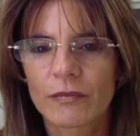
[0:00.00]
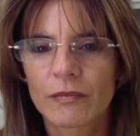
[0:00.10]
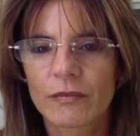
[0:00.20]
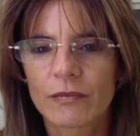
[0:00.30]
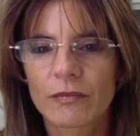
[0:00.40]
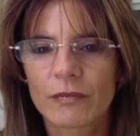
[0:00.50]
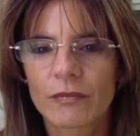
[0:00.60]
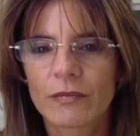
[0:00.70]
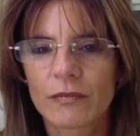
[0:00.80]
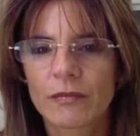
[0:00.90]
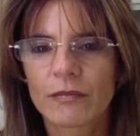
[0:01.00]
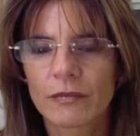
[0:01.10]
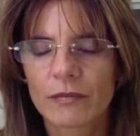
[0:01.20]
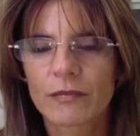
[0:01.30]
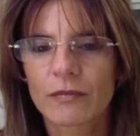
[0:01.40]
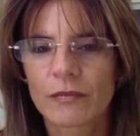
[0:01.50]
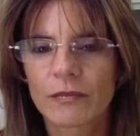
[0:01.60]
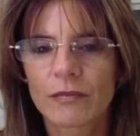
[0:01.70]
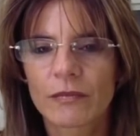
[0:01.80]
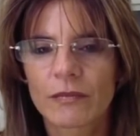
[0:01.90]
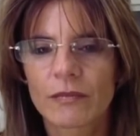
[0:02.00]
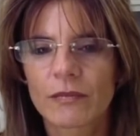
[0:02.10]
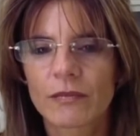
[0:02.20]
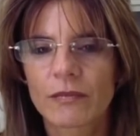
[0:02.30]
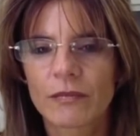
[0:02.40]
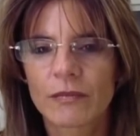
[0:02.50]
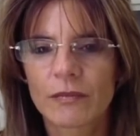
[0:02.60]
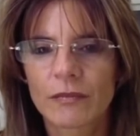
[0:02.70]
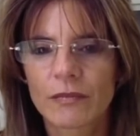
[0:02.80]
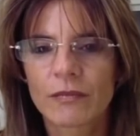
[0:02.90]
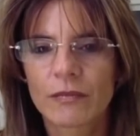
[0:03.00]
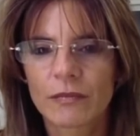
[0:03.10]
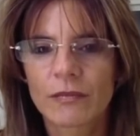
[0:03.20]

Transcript: [no speech]